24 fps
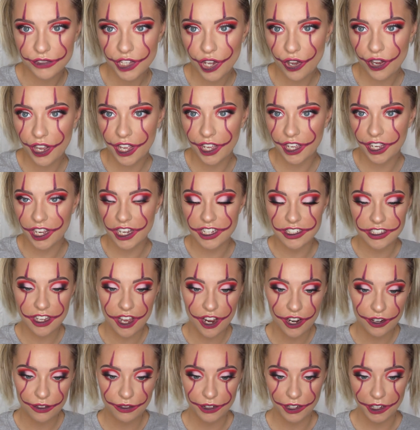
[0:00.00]
Okay guys,
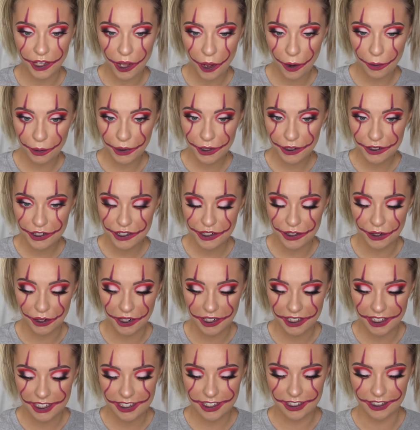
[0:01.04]
I really hope you
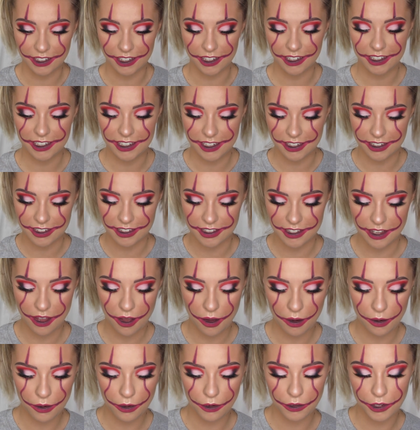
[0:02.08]
enjoyed this look because
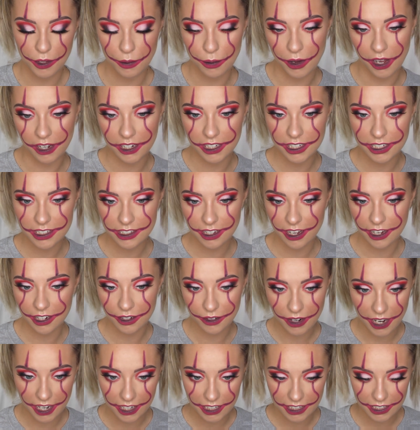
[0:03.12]
holy buckets, I know
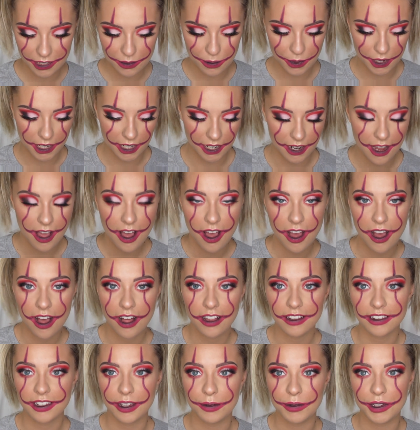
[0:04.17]
I did, but
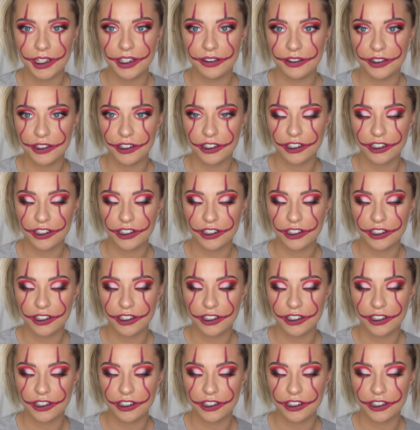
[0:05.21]
let me give you a